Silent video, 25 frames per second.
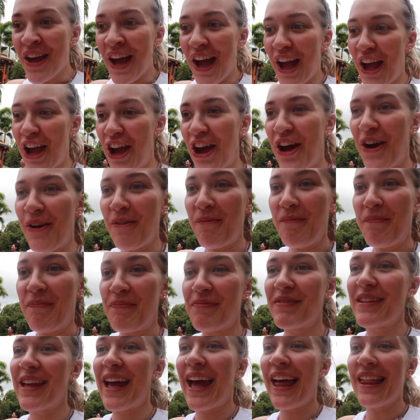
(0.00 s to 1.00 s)

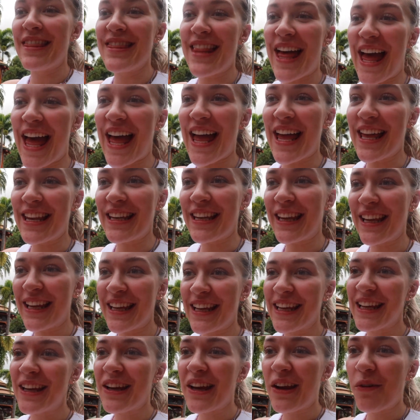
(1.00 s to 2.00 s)
um, and
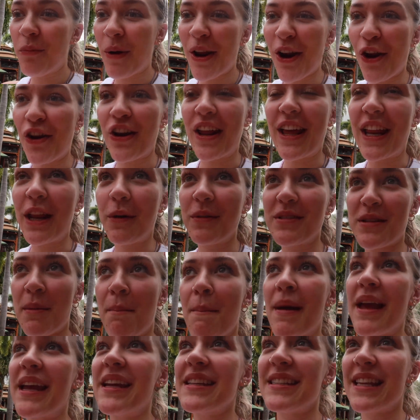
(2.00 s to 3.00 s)
then went on it and it was
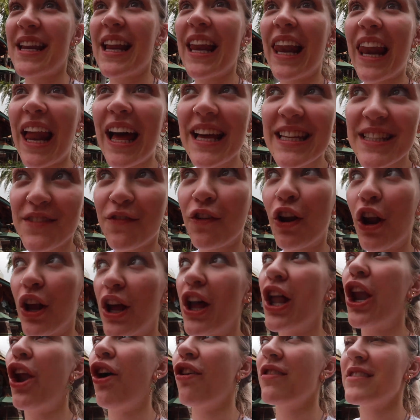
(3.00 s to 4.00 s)
amazing it lasts for
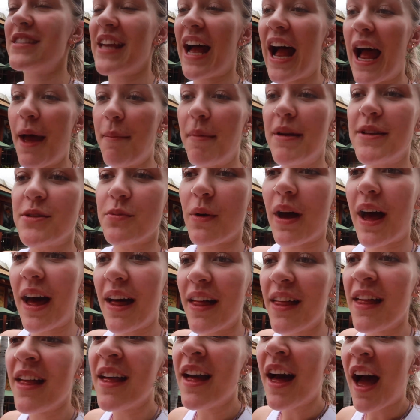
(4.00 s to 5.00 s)
a long time as
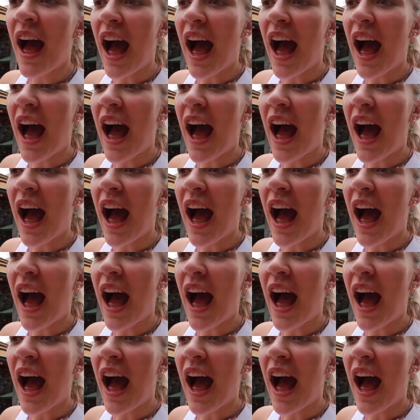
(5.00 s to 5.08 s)
well